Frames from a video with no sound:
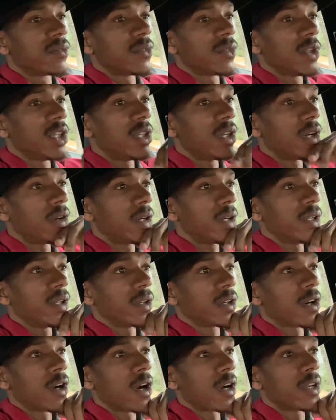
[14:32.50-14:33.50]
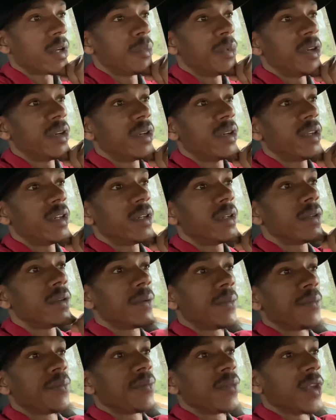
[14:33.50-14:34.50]
you know, in the car community,
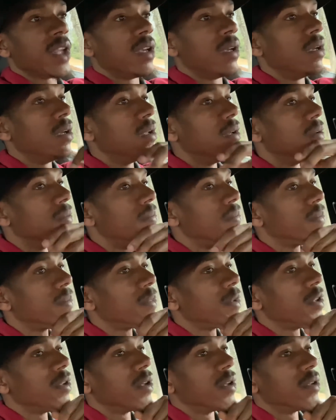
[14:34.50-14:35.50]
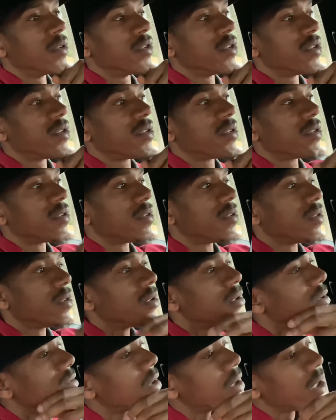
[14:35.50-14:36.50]
and, you know,
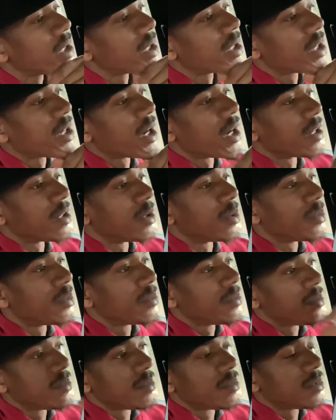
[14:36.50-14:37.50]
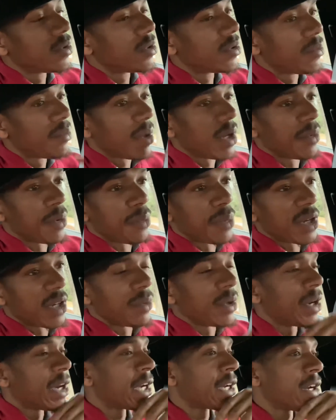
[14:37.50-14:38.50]
just kind of maybe
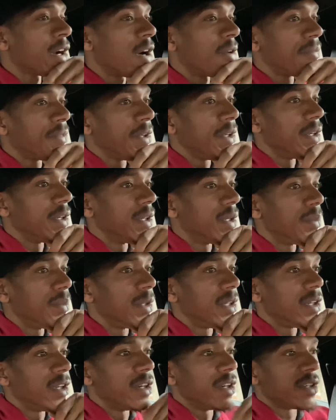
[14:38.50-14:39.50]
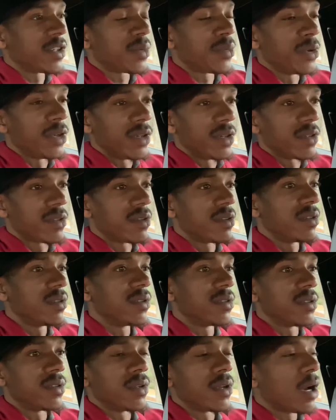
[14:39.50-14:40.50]
piggyback off them and their
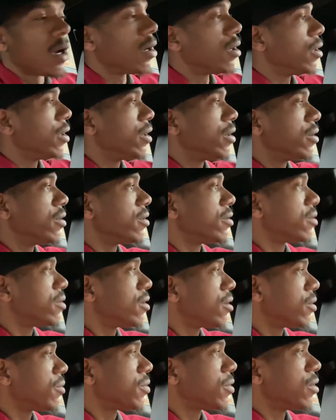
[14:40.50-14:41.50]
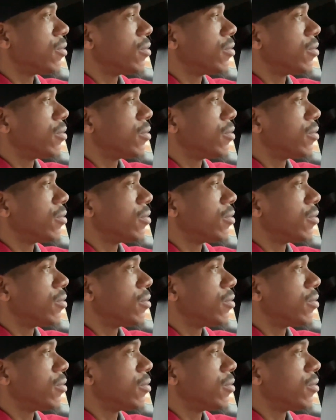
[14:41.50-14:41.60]
experiences and all that good stuff.